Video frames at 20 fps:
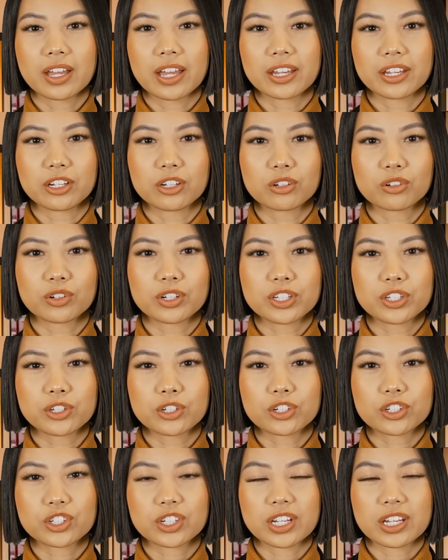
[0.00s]
and
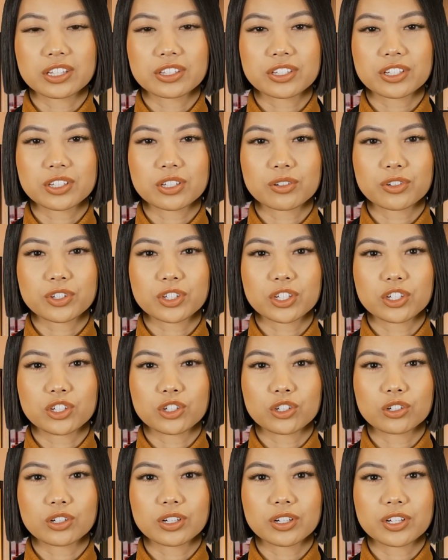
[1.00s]
increase your chances of
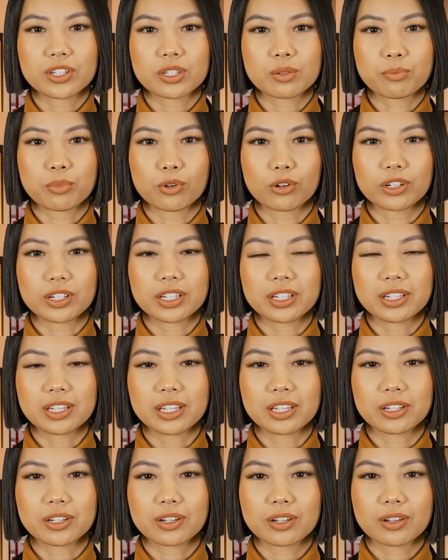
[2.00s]
securing the support you
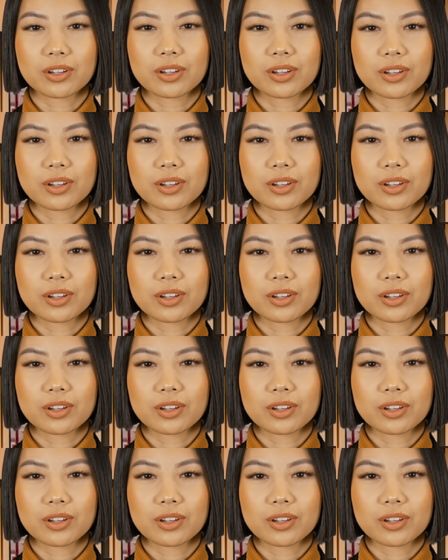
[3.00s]
need.